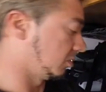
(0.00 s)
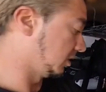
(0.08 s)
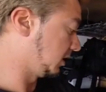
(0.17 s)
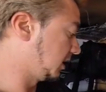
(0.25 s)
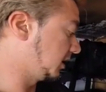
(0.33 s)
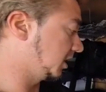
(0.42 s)

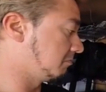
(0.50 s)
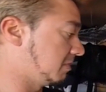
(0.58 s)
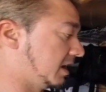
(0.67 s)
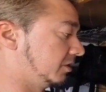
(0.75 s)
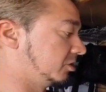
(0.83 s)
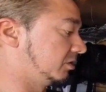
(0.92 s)
You can
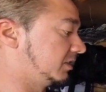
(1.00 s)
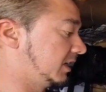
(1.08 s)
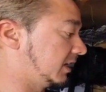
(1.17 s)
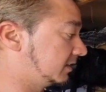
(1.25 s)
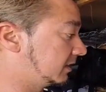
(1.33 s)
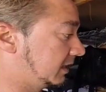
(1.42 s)
mount your
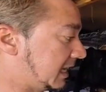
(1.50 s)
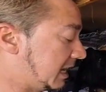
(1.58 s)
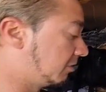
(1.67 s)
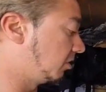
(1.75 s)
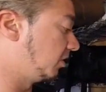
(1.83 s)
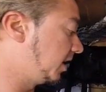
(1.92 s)

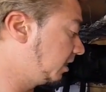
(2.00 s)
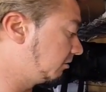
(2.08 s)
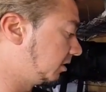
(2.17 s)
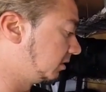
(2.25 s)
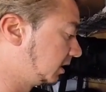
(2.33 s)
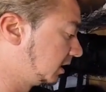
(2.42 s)
DSLR on there
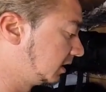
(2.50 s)
and